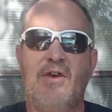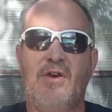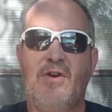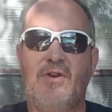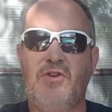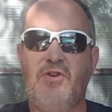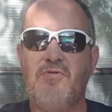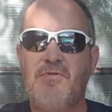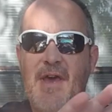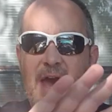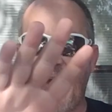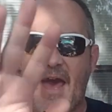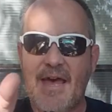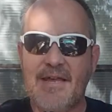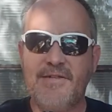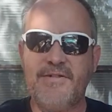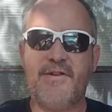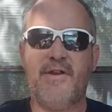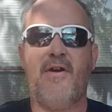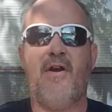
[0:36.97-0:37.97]
You
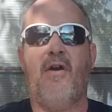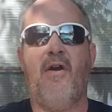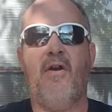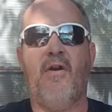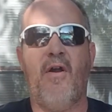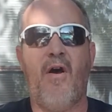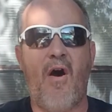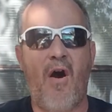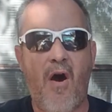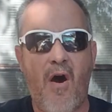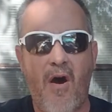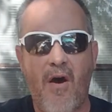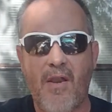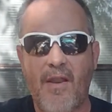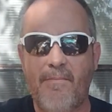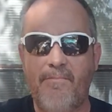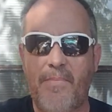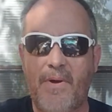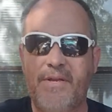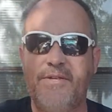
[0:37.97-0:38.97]
guys are all
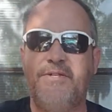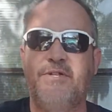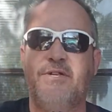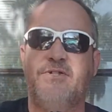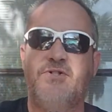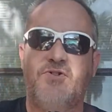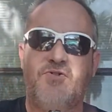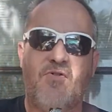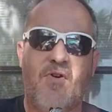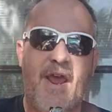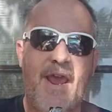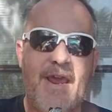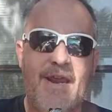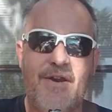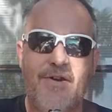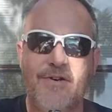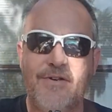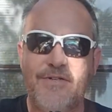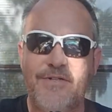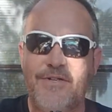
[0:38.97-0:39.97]
a bunch of
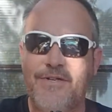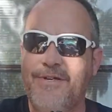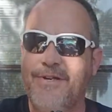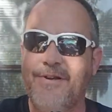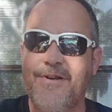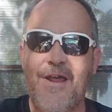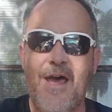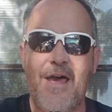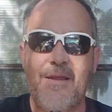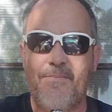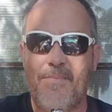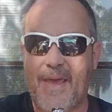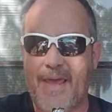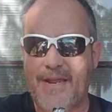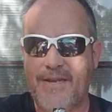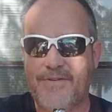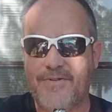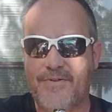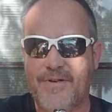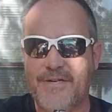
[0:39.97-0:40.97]
traitors. You're not
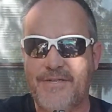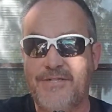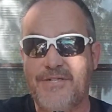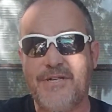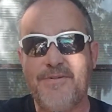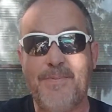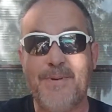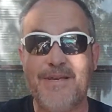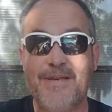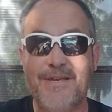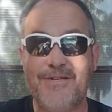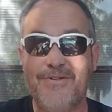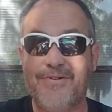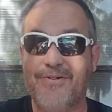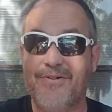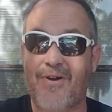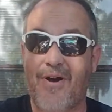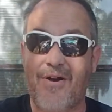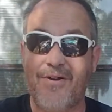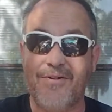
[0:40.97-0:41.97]
patriots. Just because you
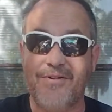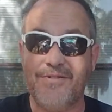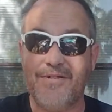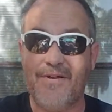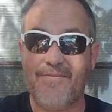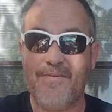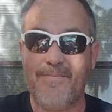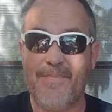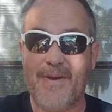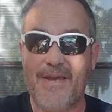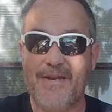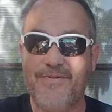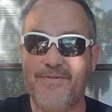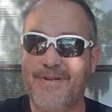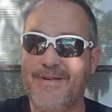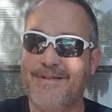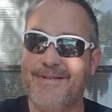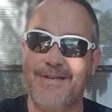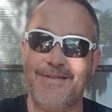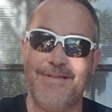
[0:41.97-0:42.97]
call yourself a
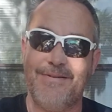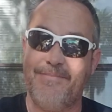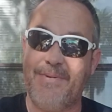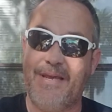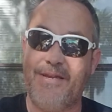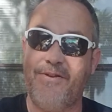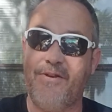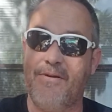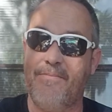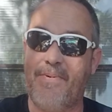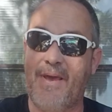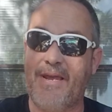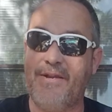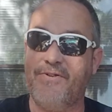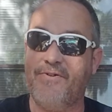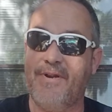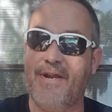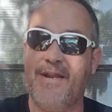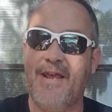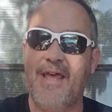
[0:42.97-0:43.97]
patriot doesn't mean you're a
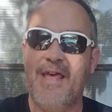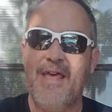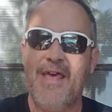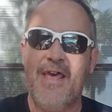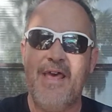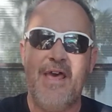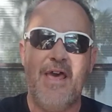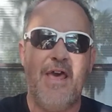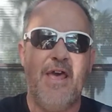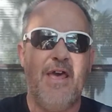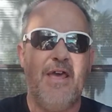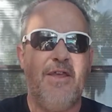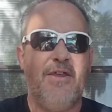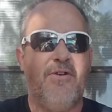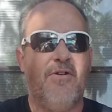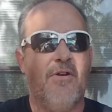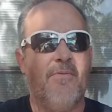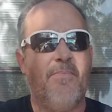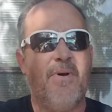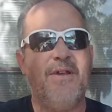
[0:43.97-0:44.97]
patriot.
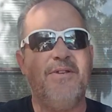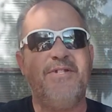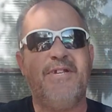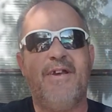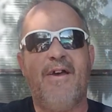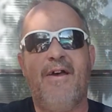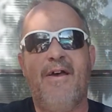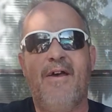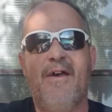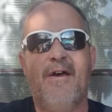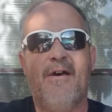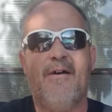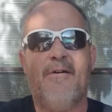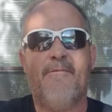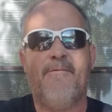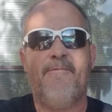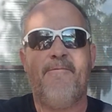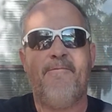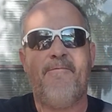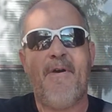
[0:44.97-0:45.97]
You're a bunch of
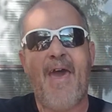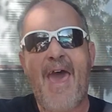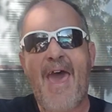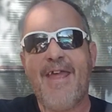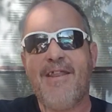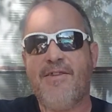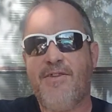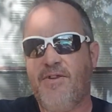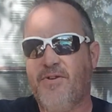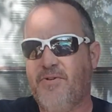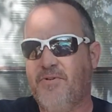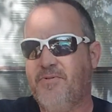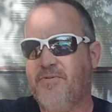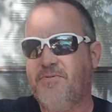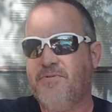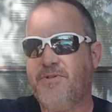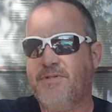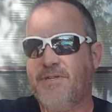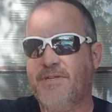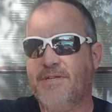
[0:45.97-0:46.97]
fat
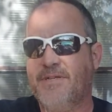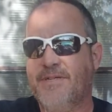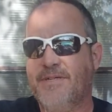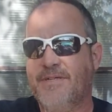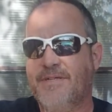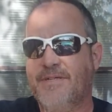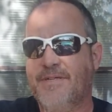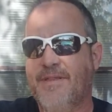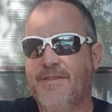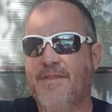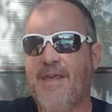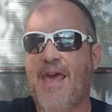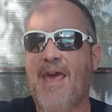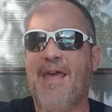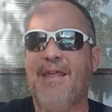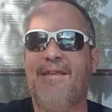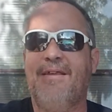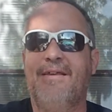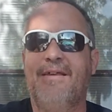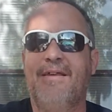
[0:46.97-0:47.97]
dudes
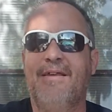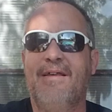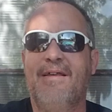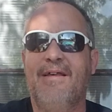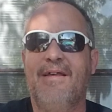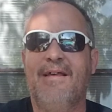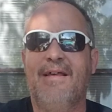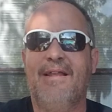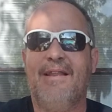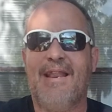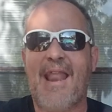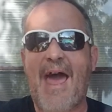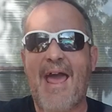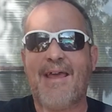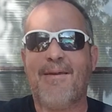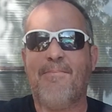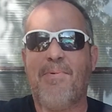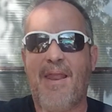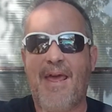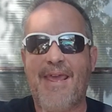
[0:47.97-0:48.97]
that
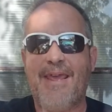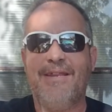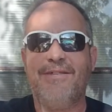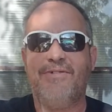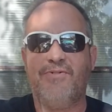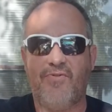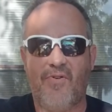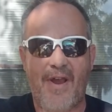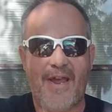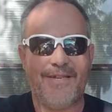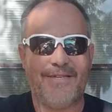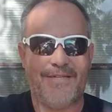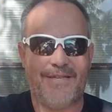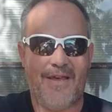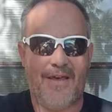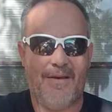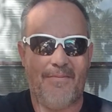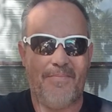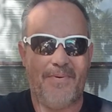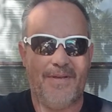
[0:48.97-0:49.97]
like playing dress
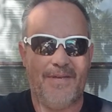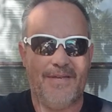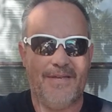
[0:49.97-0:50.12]
up